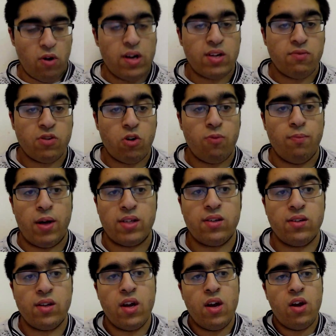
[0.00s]
Relative atomic
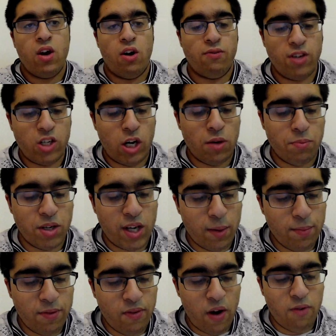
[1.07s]
masses of each element
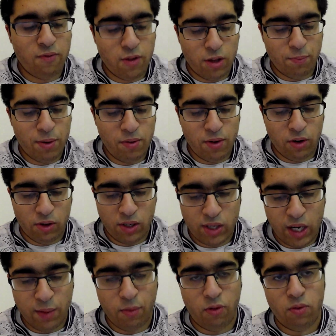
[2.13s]
can be found from the periodic
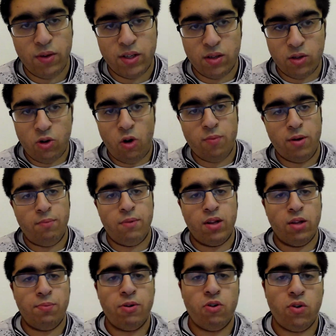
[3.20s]
table. It's the top number
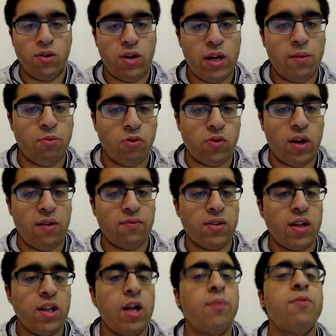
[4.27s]
of the periodic table. So I've
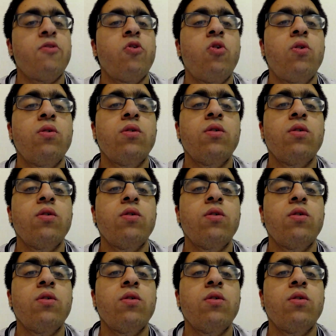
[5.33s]
said that before.